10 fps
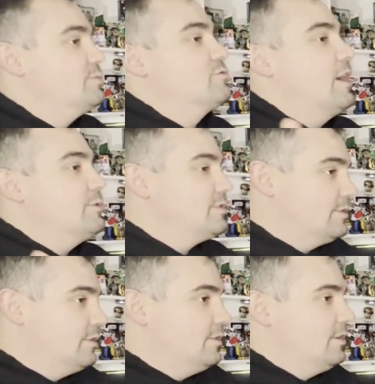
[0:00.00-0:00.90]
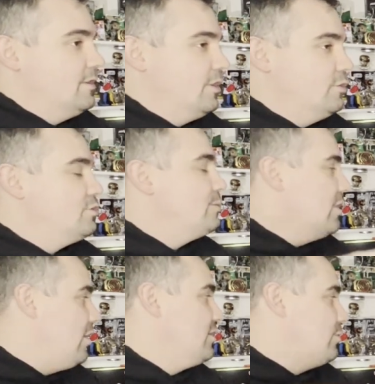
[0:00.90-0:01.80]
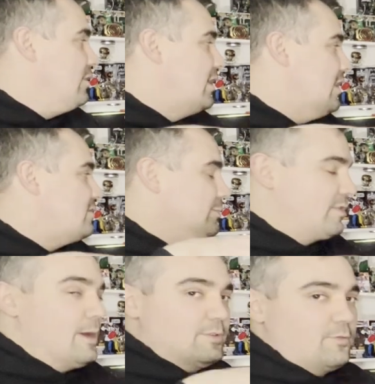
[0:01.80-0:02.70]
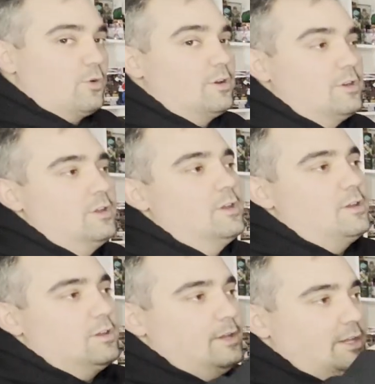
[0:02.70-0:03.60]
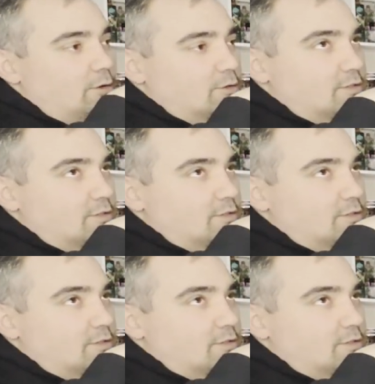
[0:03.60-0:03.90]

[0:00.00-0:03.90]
subscribers. Like YouTube's the hardest one to get subscribers for. It goes.